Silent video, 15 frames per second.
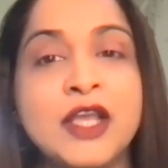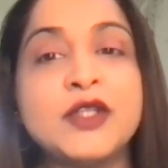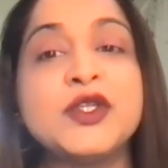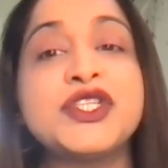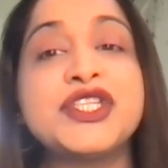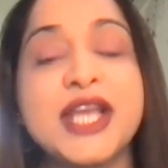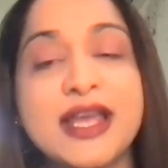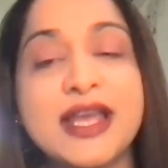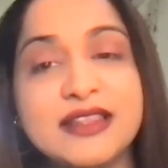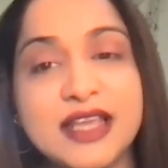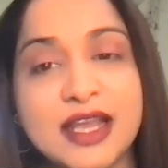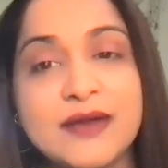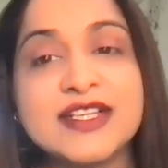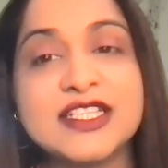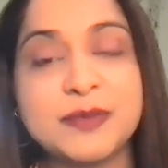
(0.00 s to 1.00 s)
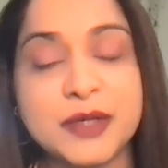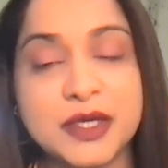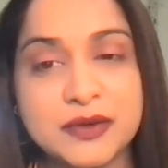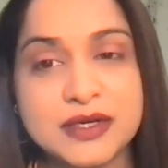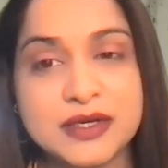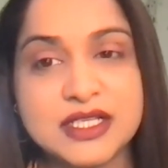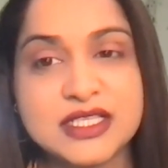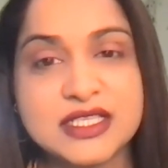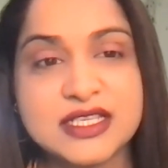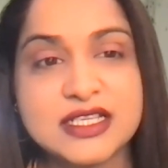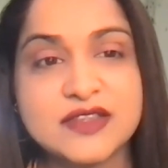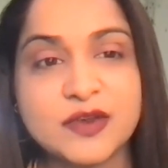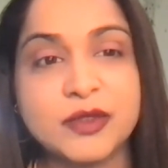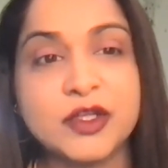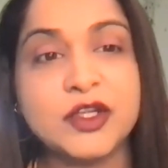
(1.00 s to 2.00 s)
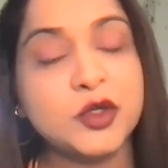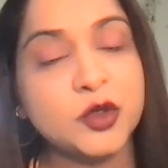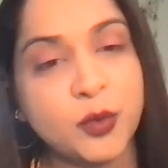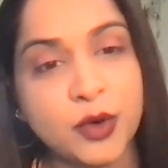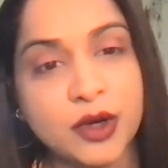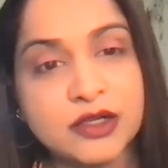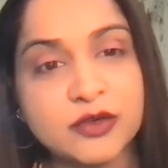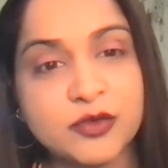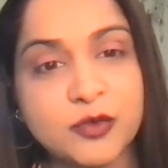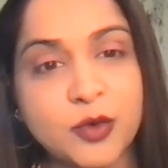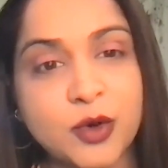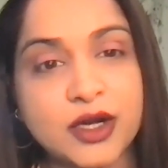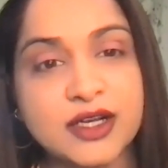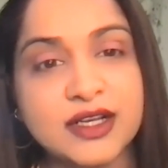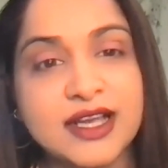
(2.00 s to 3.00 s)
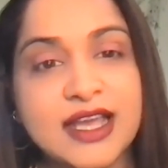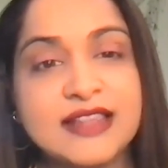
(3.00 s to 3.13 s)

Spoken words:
to share their experiences from the new world of work